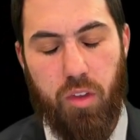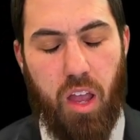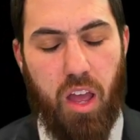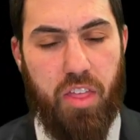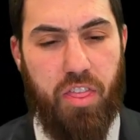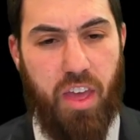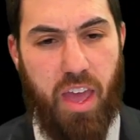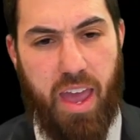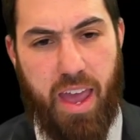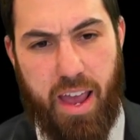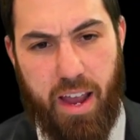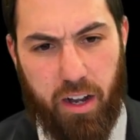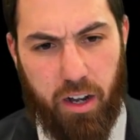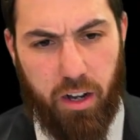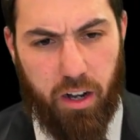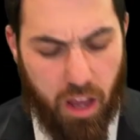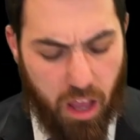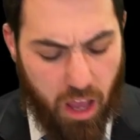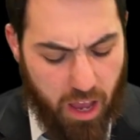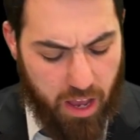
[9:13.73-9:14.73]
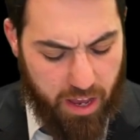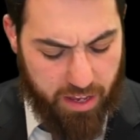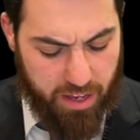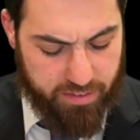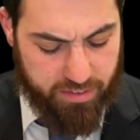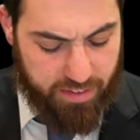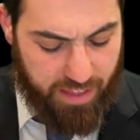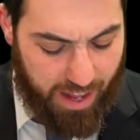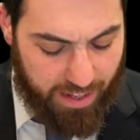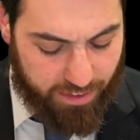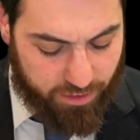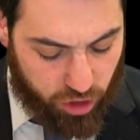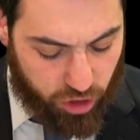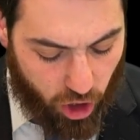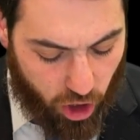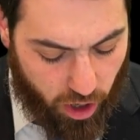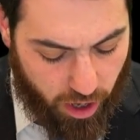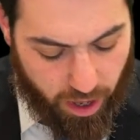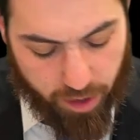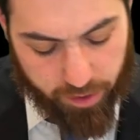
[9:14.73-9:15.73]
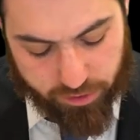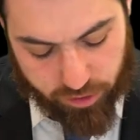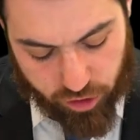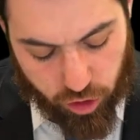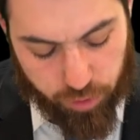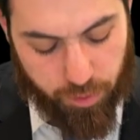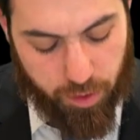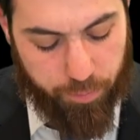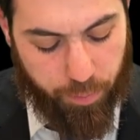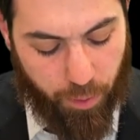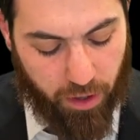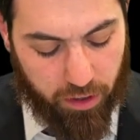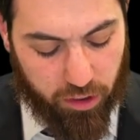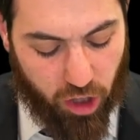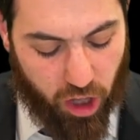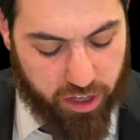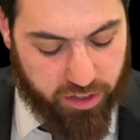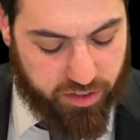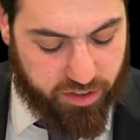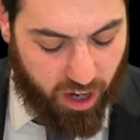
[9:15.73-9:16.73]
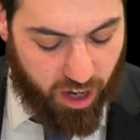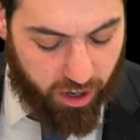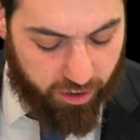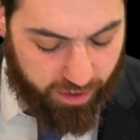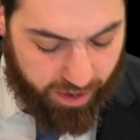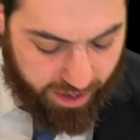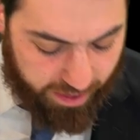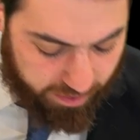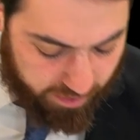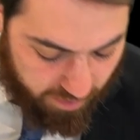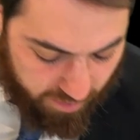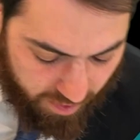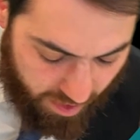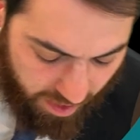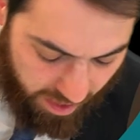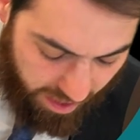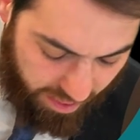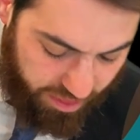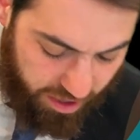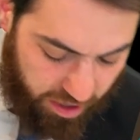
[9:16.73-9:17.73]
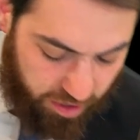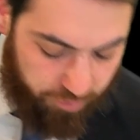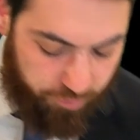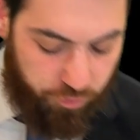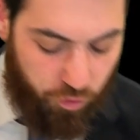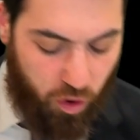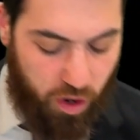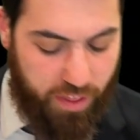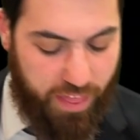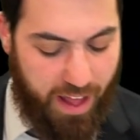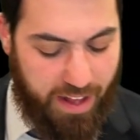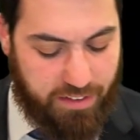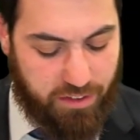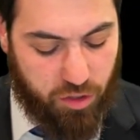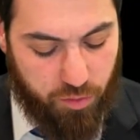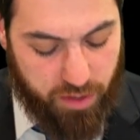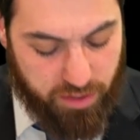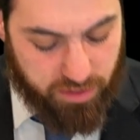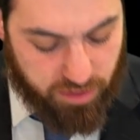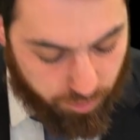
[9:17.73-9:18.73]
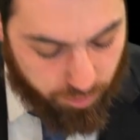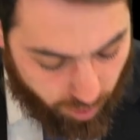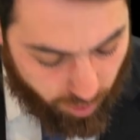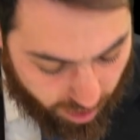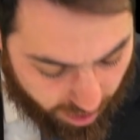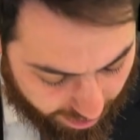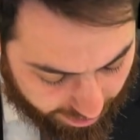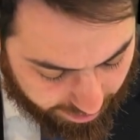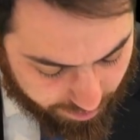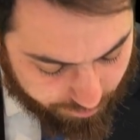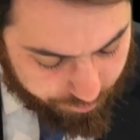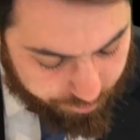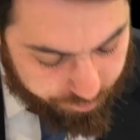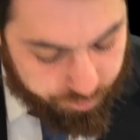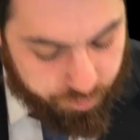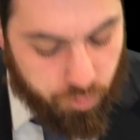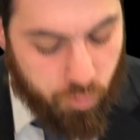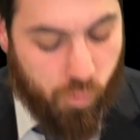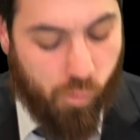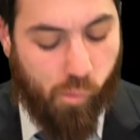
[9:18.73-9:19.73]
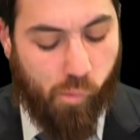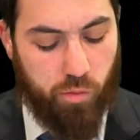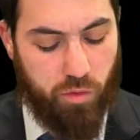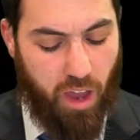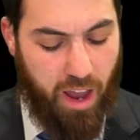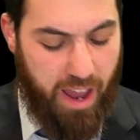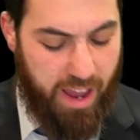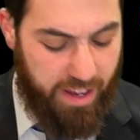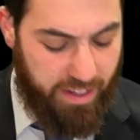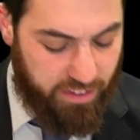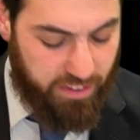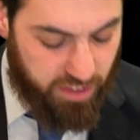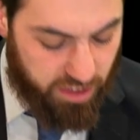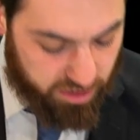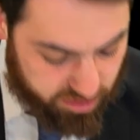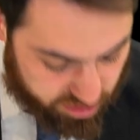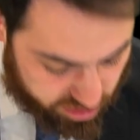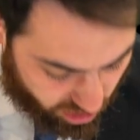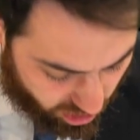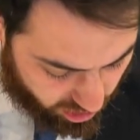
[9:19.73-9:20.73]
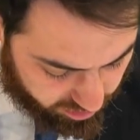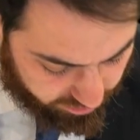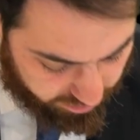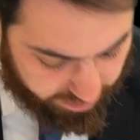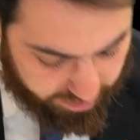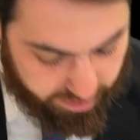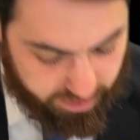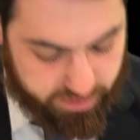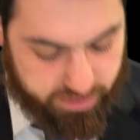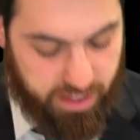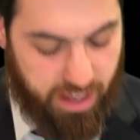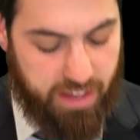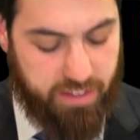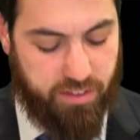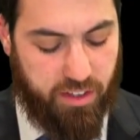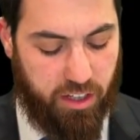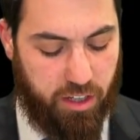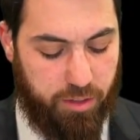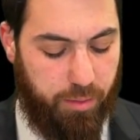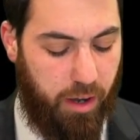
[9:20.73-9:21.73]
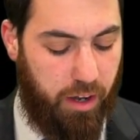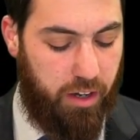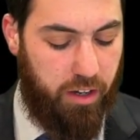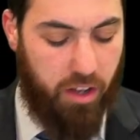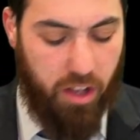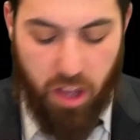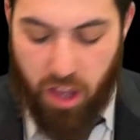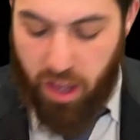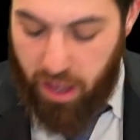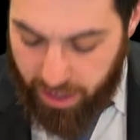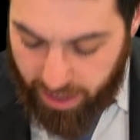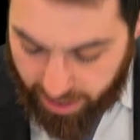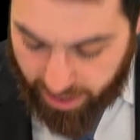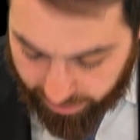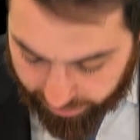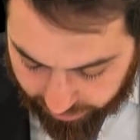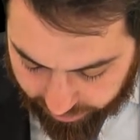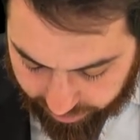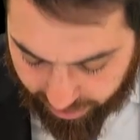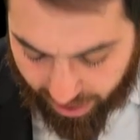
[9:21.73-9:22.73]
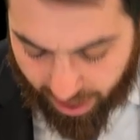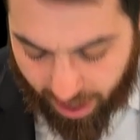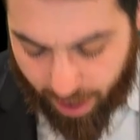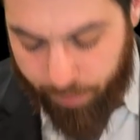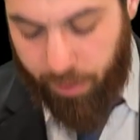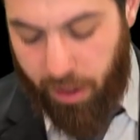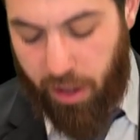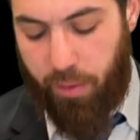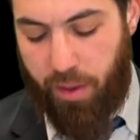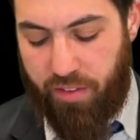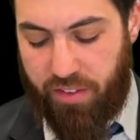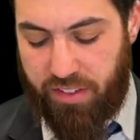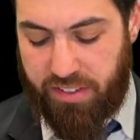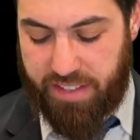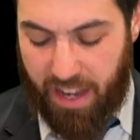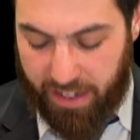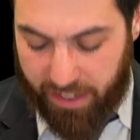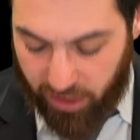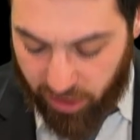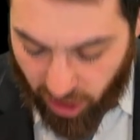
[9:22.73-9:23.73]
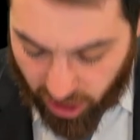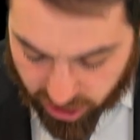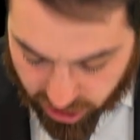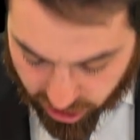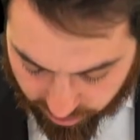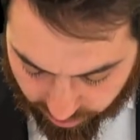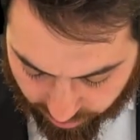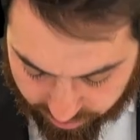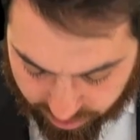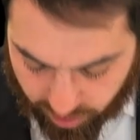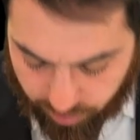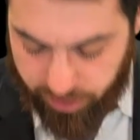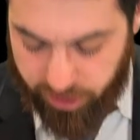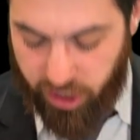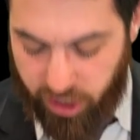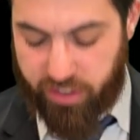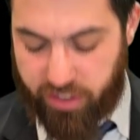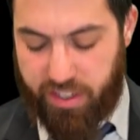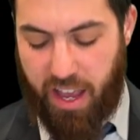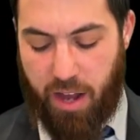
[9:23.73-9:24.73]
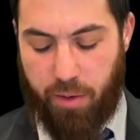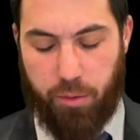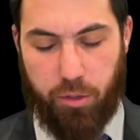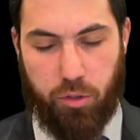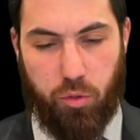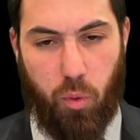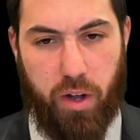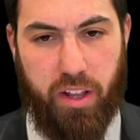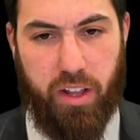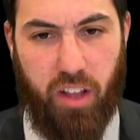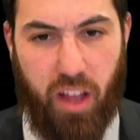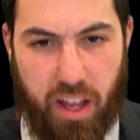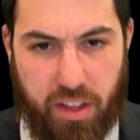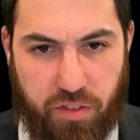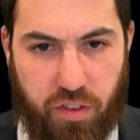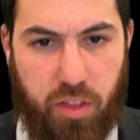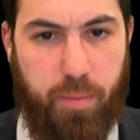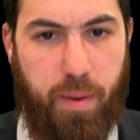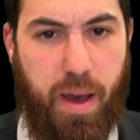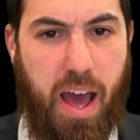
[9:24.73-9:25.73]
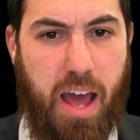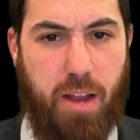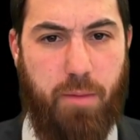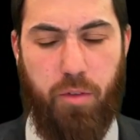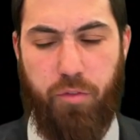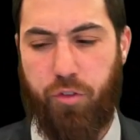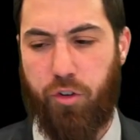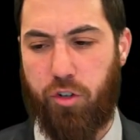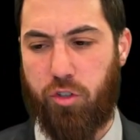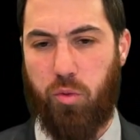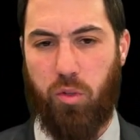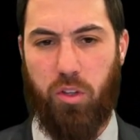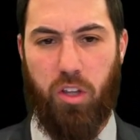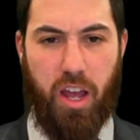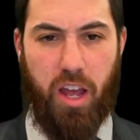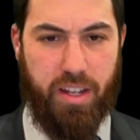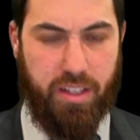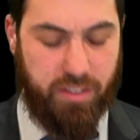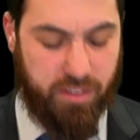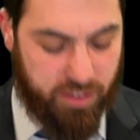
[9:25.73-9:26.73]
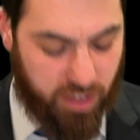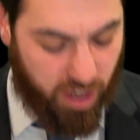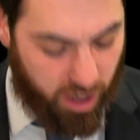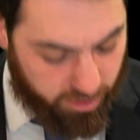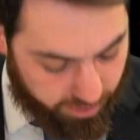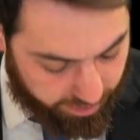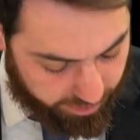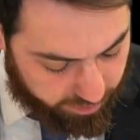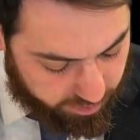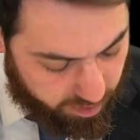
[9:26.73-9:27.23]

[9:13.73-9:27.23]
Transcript: the air is not, go, uh, excuse me, Balaisarik, and therefore that's the reason why Ein Soilin says the Gemara. Amri, we have a second lush on everything we just said. We're 20 lines to the bottom. The first one line is Sarik.